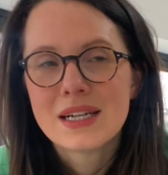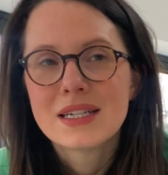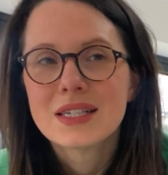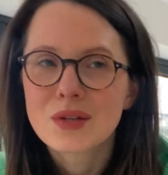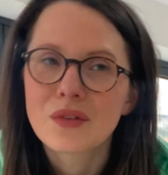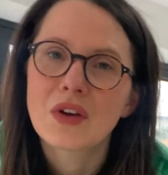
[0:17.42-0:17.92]

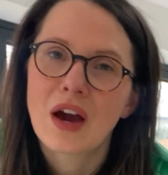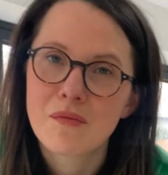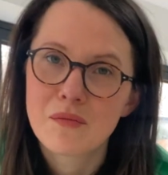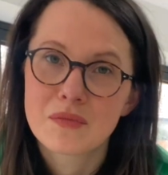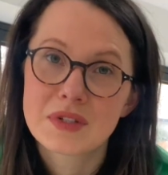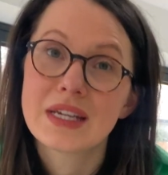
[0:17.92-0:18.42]
So if you
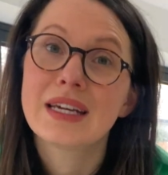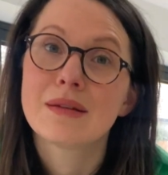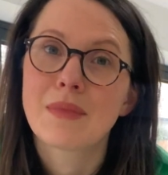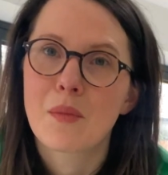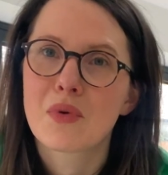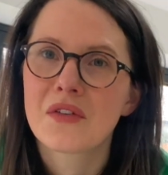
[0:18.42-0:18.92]
haven't seen
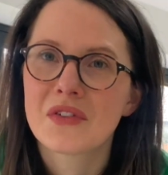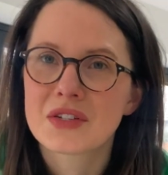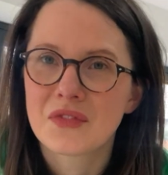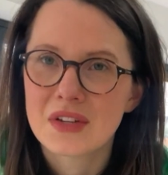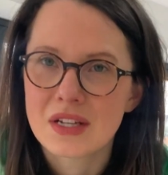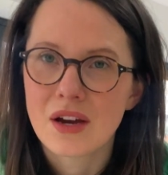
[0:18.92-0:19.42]
my previous
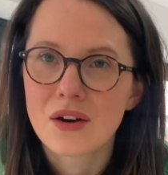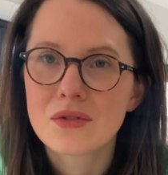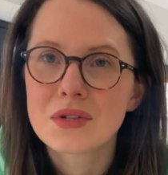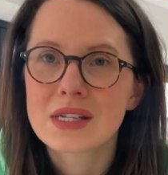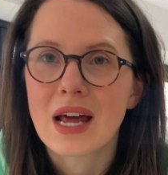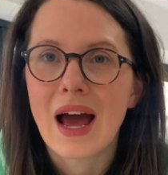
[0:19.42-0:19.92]

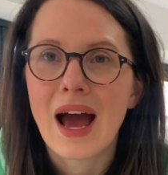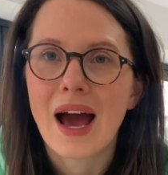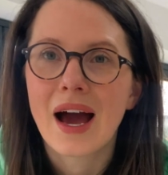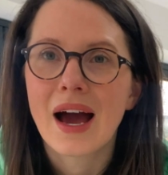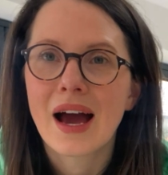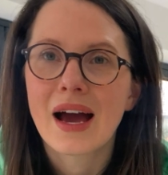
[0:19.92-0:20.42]
videos,
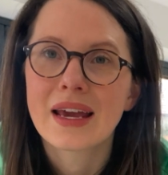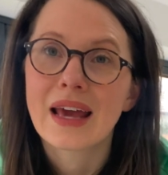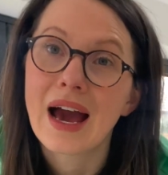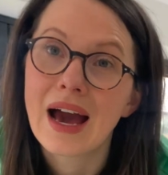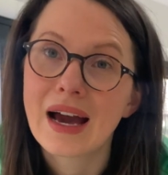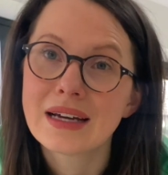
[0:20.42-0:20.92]
I
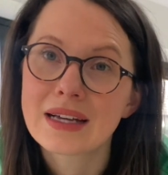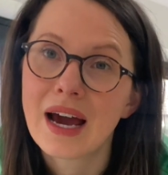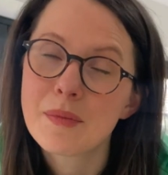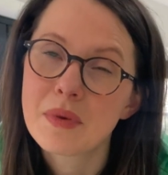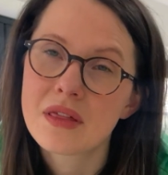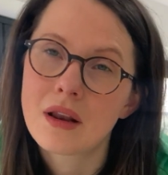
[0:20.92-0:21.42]
had
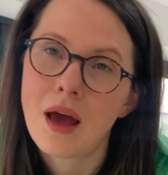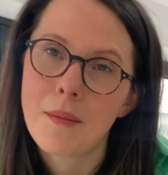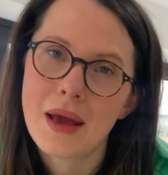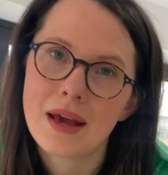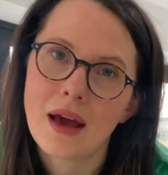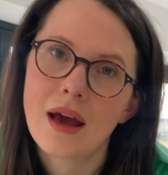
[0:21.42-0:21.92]

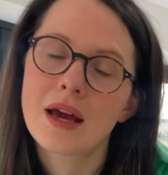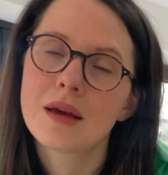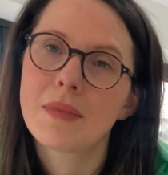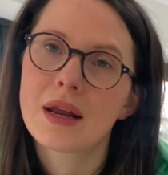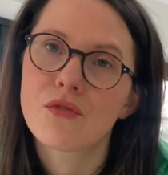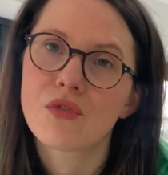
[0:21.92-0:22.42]
hypothalamic
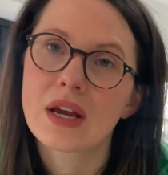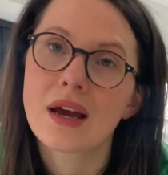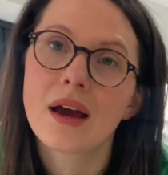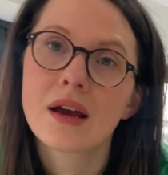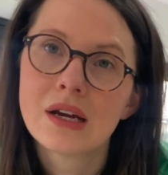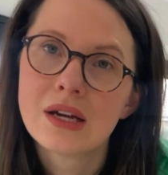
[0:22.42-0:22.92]

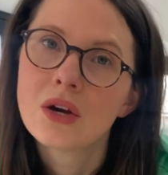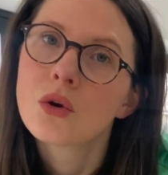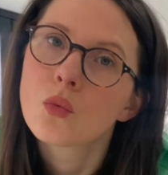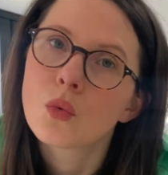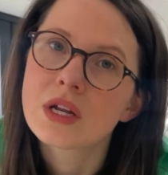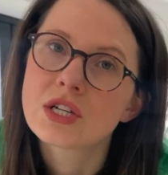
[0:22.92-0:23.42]
amenorrhea,
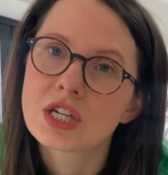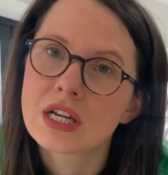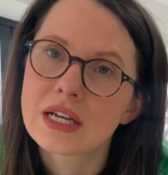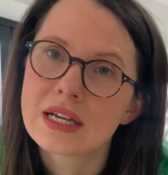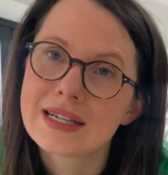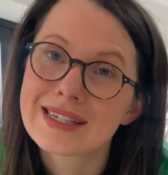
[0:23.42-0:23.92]
which
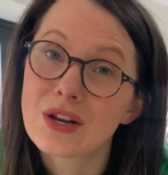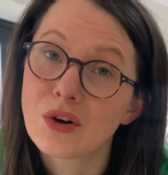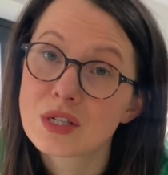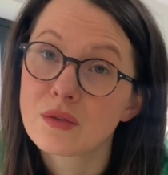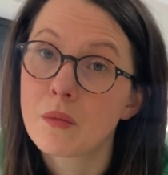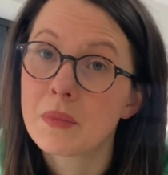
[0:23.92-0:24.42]
is
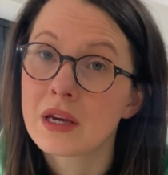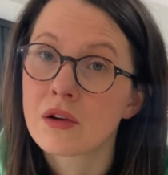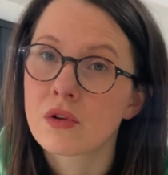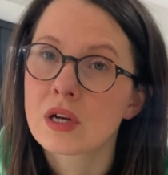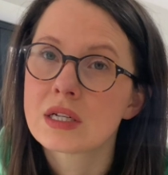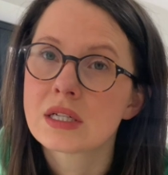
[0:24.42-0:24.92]
loss of a
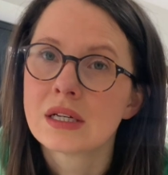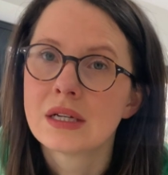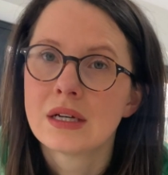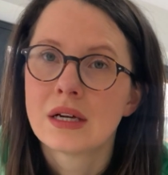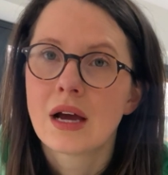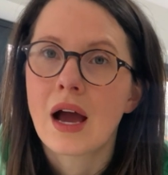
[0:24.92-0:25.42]
period,
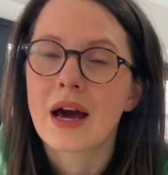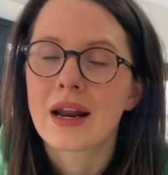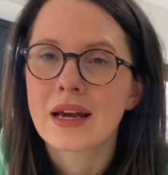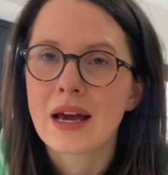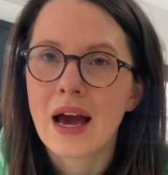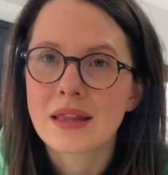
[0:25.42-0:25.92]
and
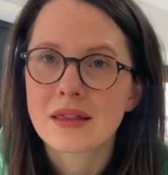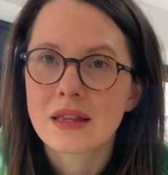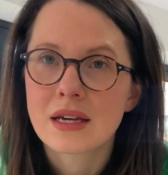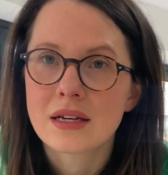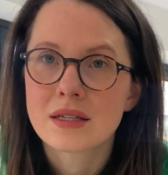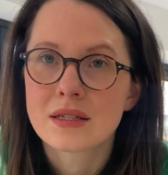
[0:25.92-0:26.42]
I had
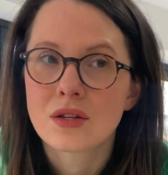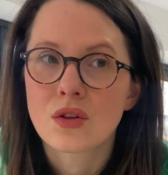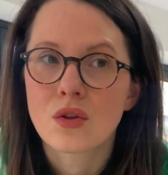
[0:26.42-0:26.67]
this